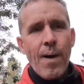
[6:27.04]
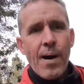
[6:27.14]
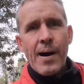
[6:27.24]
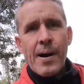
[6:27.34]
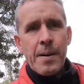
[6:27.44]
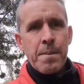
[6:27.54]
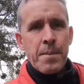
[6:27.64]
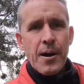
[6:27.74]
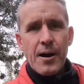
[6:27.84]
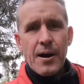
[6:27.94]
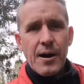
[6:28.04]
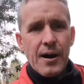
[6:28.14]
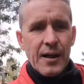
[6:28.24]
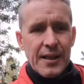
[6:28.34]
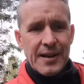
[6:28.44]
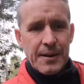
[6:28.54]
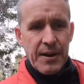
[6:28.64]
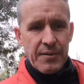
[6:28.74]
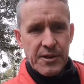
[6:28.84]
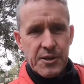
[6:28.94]
I'll end up
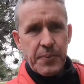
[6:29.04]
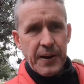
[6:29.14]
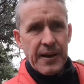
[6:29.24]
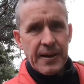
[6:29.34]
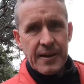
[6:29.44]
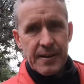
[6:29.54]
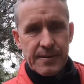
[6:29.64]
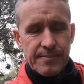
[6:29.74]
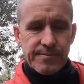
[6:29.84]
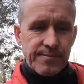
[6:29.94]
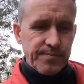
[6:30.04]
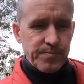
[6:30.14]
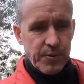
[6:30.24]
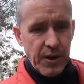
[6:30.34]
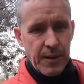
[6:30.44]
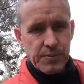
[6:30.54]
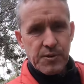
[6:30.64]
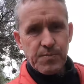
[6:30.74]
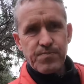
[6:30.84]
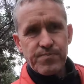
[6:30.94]
having to pay
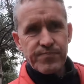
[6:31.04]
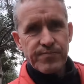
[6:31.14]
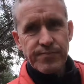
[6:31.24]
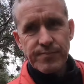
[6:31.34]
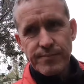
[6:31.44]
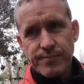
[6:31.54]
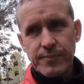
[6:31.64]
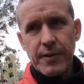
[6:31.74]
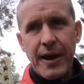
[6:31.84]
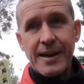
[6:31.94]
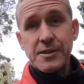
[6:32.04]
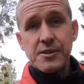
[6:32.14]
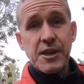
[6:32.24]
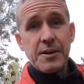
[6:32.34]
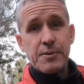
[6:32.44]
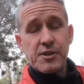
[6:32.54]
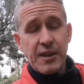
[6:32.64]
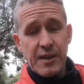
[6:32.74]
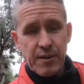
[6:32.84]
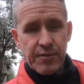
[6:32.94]
perhaps 8 to
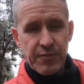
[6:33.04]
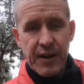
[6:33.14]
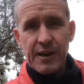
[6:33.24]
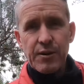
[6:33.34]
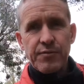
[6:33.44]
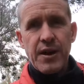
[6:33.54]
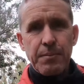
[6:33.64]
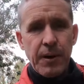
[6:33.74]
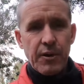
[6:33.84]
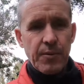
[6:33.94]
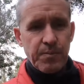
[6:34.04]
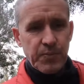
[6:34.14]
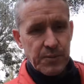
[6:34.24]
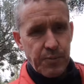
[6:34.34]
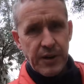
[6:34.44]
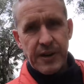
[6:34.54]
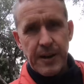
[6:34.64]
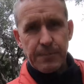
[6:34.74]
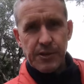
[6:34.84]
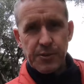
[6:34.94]
10% of the value of that boat to bring it
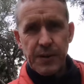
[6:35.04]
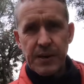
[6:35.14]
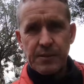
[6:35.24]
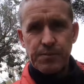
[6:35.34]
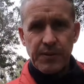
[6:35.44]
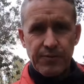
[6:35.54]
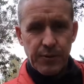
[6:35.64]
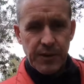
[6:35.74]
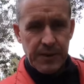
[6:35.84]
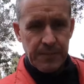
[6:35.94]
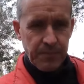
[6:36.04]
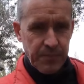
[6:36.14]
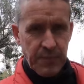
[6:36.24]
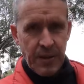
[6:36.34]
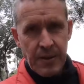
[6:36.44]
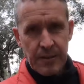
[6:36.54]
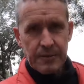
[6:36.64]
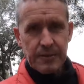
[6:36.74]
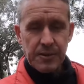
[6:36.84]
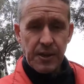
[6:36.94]
up to speed before we
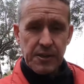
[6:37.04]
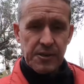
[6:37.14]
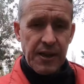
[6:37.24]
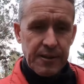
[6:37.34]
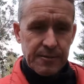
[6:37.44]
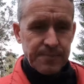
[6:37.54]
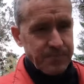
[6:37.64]
set sail.